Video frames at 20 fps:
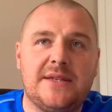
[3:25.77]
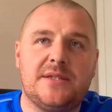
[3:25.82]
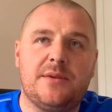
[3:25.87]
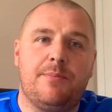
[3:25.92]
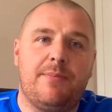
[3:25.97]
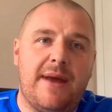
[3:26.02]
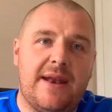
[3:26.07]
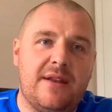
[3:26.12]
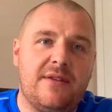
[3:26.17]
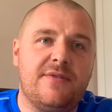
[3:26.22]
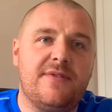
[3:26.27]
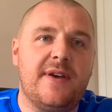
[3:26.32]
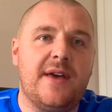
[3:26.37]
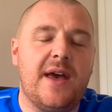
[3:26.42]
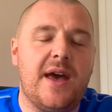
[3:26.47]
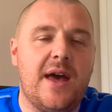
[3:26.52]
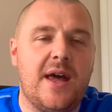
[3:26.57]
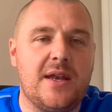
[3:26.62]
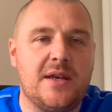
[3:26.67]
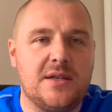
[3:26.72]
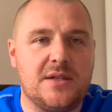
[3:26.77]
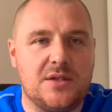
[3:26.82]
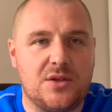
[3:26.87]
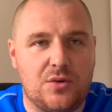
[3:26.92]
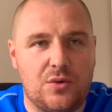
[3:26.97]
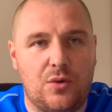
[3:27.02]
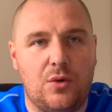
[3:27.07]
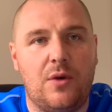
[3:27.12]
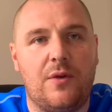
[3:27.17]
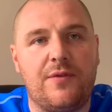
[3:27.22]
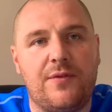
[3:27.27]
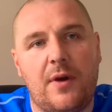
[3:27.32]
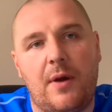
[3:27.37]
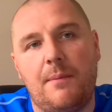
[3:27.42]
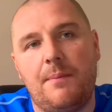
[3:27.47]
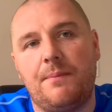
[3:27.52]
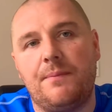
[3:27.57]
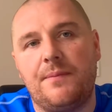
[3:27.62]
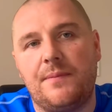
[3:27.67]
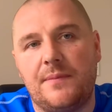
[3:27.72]
to benefit and grow
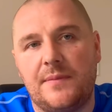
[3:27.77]
from